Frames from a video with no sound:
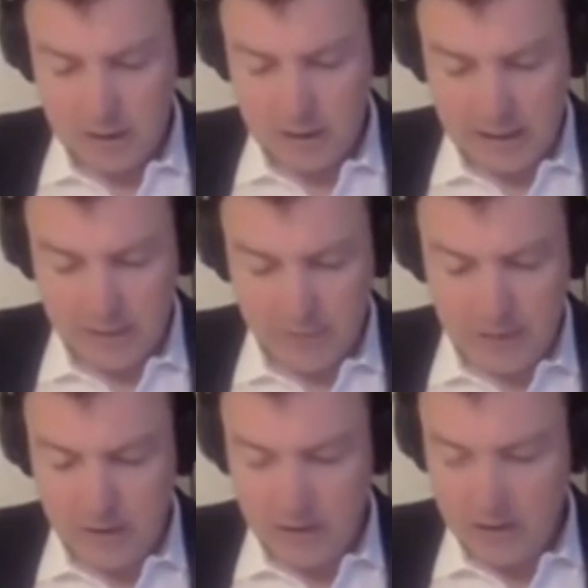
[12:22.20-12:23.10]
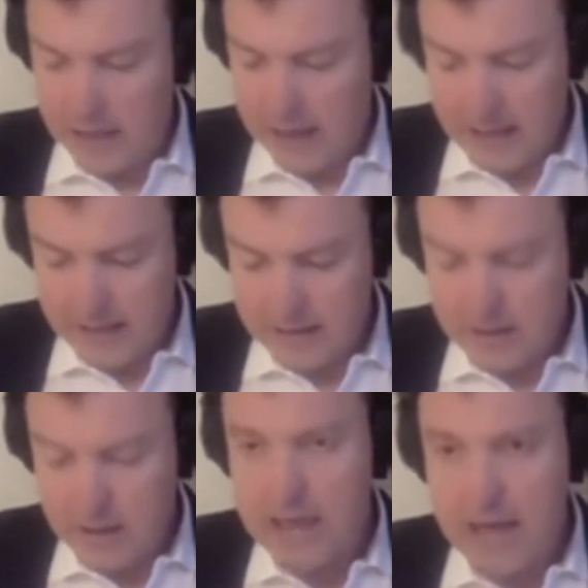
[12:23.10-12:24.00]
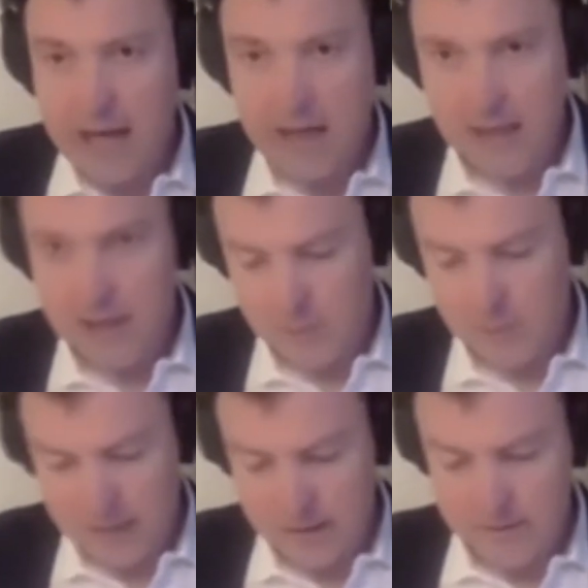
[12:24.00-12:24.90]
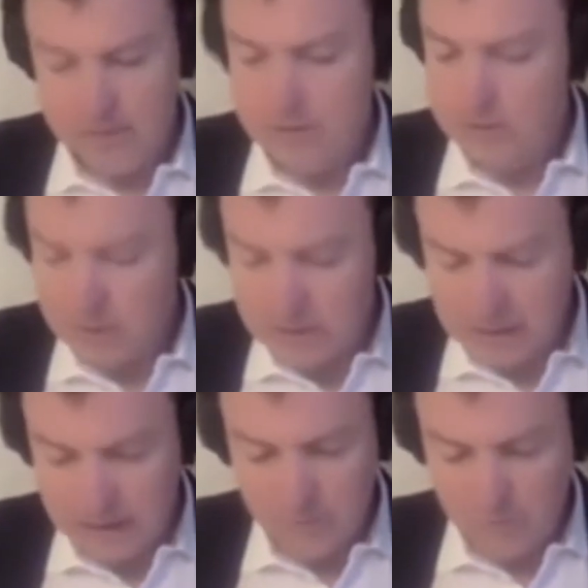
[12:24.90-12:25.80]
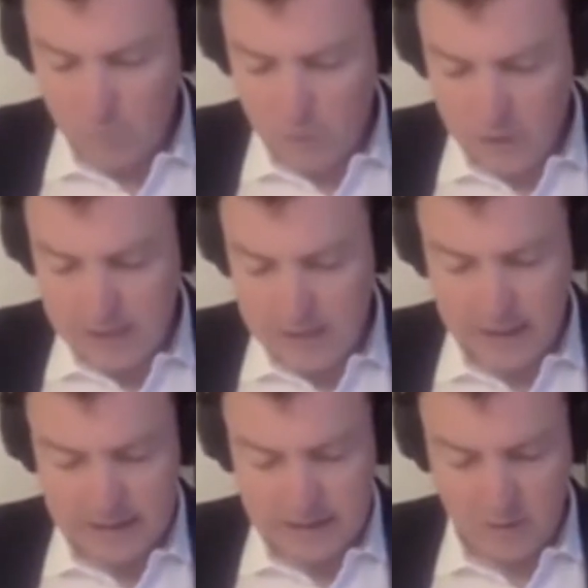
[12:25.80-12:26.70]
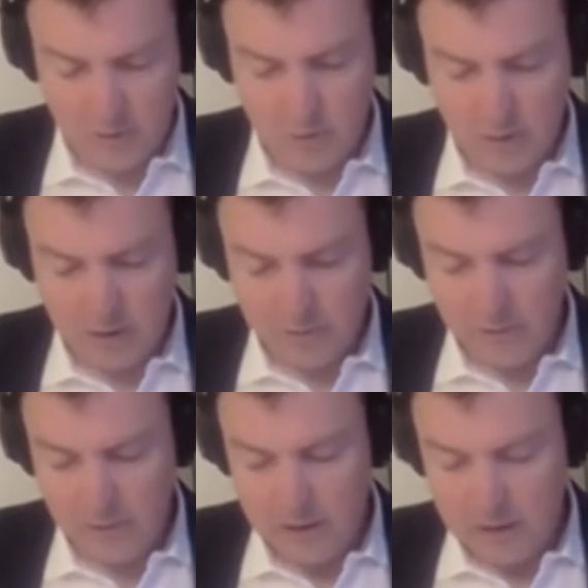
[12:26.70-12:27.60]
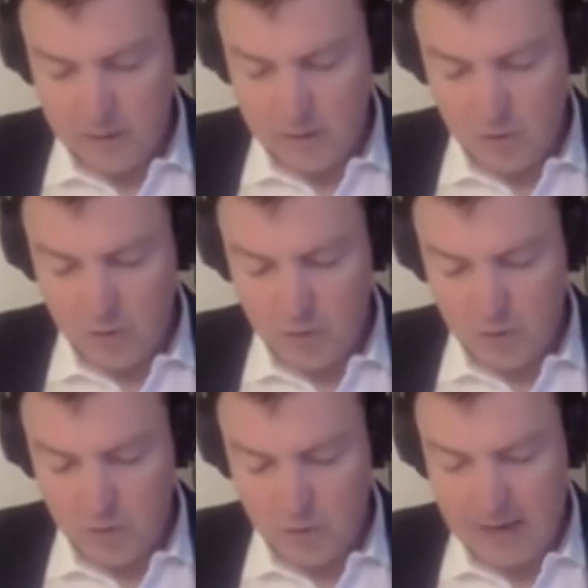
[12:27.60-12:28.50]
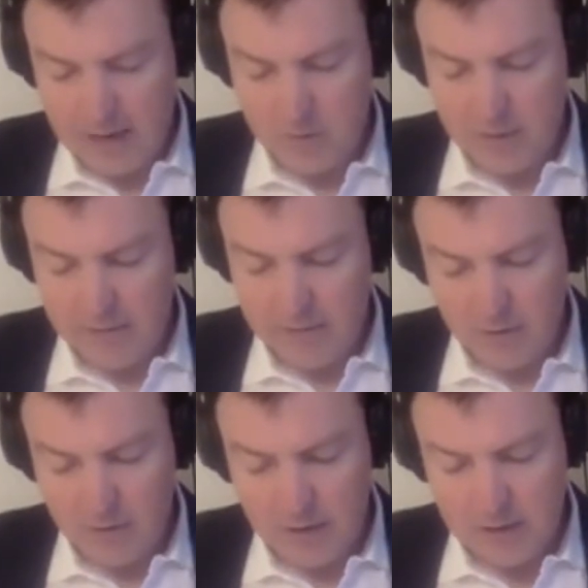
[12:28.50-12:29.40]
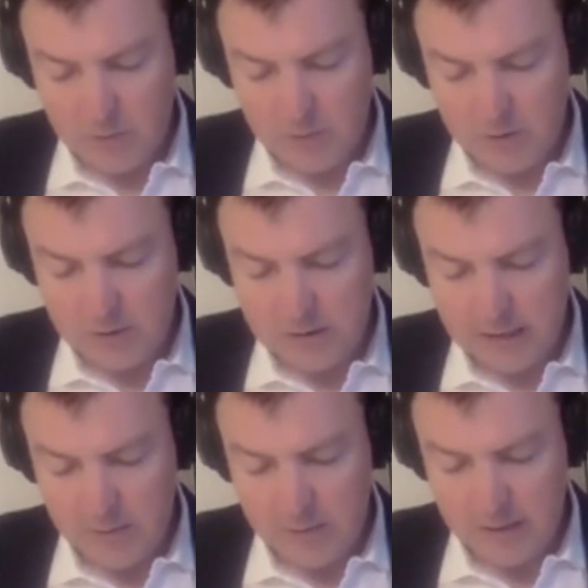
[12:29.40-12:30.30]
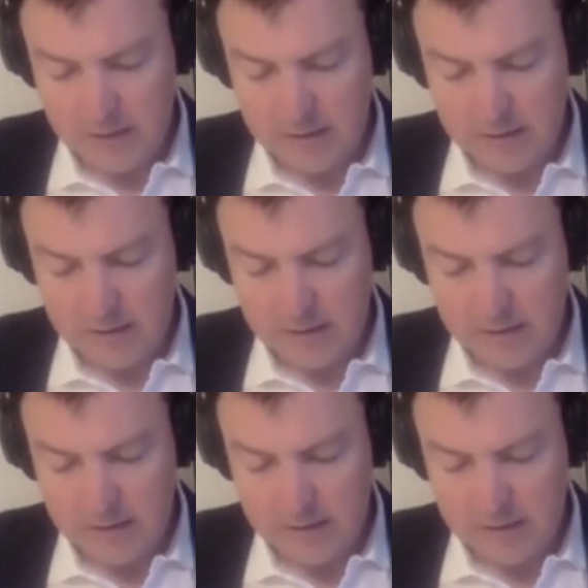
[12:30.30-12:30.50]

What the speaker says: If we look at Ghanaian independence, just to give one example of the process that happened in Africa and Asia post-independence,